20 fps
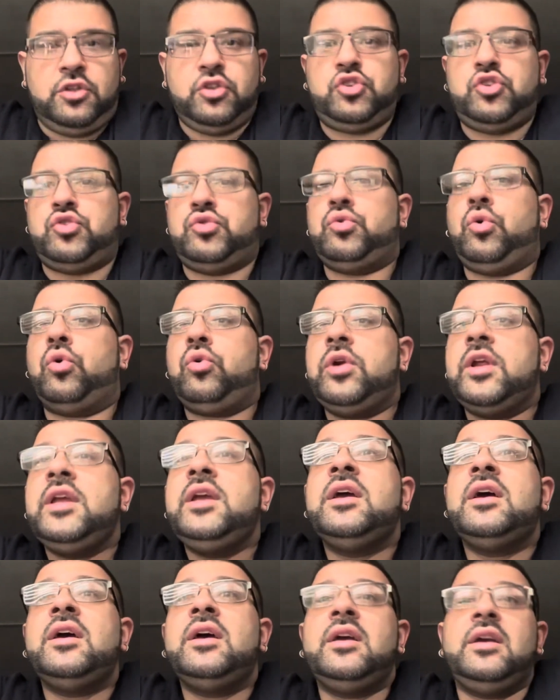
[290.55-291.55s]
story
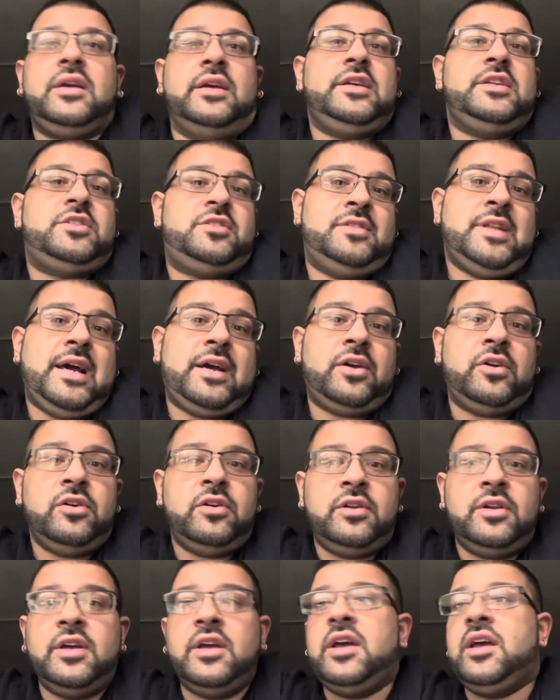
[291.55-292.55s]
is not
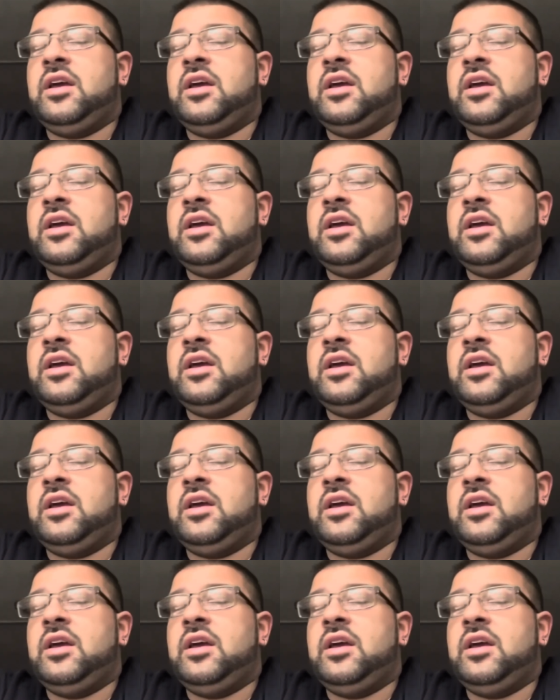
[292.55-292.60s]
good.